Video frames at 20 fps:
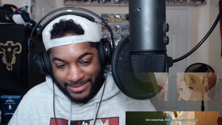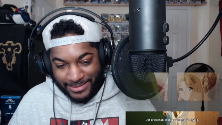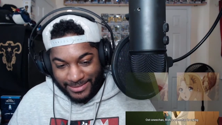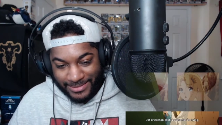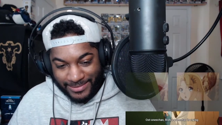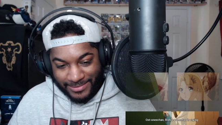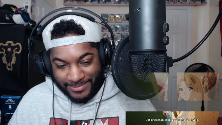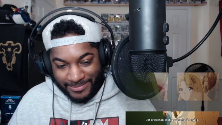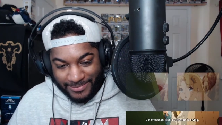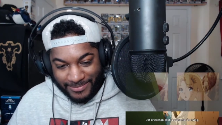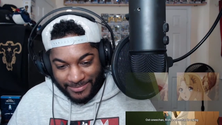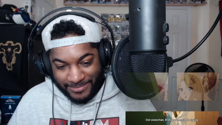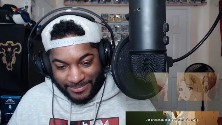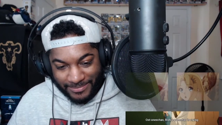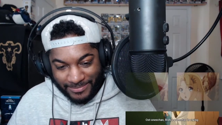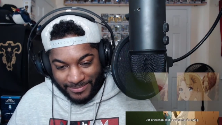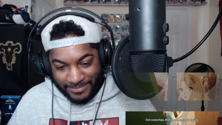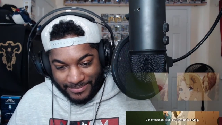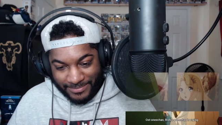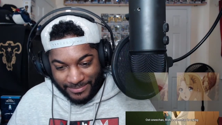
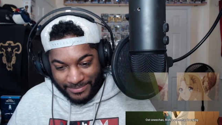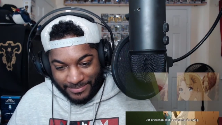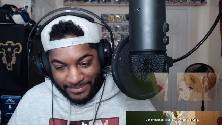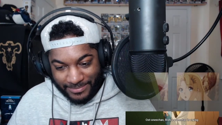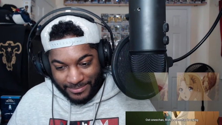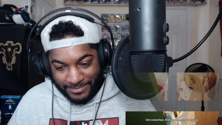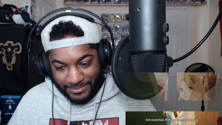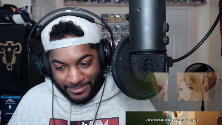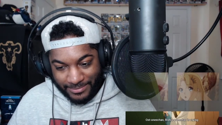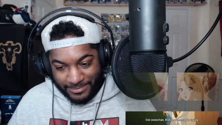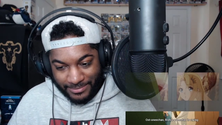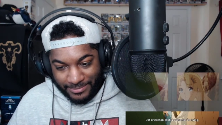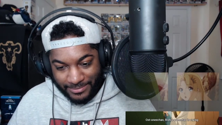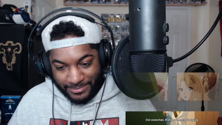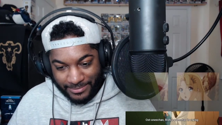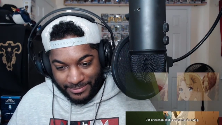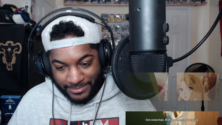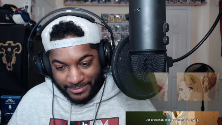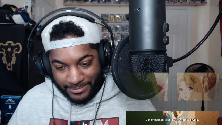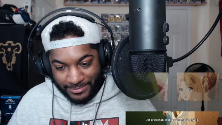
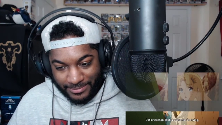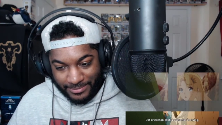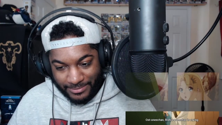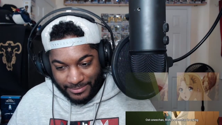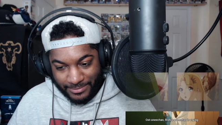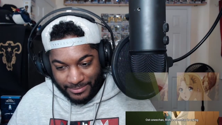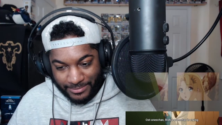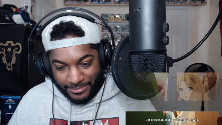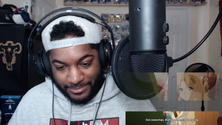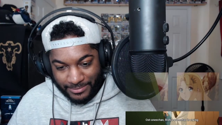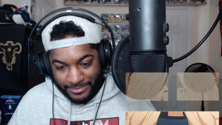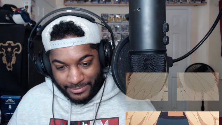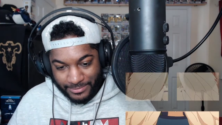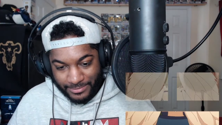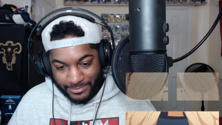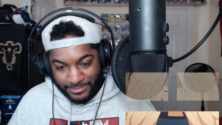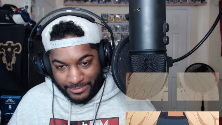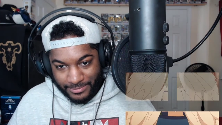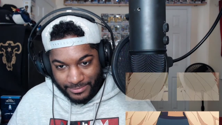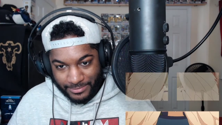
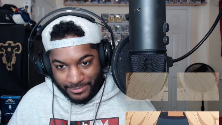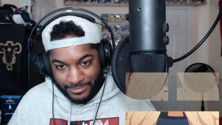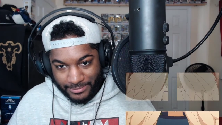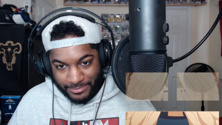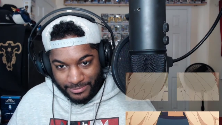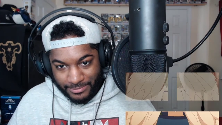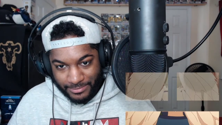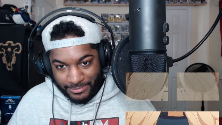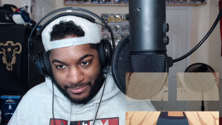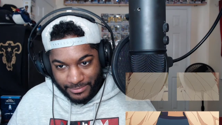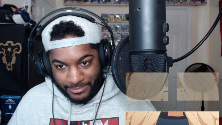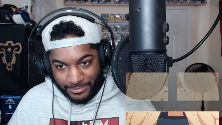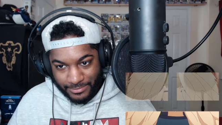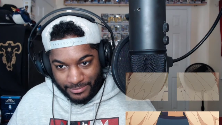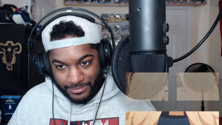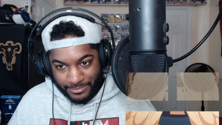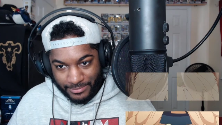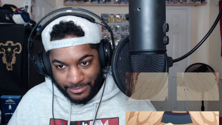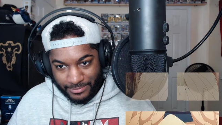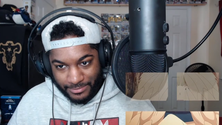
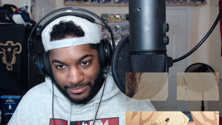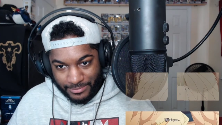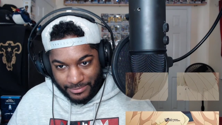[no speech]